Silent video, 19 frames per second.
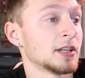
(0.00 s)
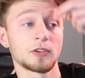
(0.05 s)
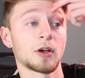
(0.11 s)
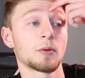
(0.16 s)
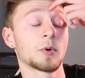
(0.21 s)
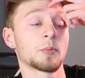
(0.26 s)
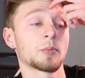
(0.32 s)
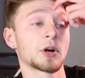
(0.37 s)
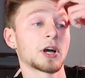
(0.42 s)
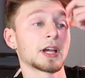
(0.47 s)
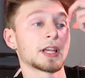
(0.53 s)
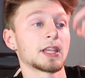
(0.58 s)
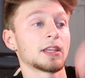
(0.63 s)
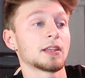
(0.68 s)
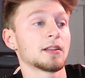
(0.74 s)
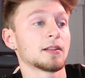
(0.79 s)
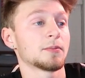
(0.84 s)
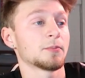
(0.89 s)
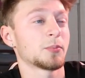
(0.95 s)
So I'm gonna probably
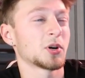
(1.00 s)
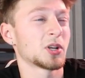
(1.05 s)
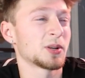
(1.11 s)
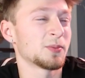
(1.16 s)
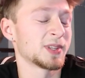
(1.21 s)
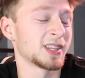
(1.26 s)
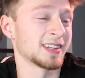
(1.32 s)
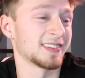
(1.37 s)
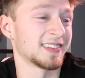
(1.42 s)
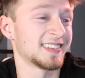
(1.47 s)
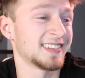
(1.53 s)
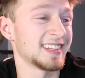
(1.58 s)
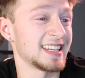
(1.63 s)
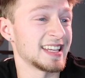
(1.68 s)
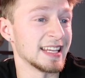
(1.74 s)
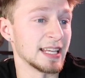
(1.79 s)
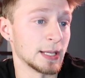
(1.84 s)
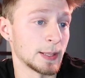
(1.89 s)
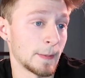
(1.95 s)
put them in the C.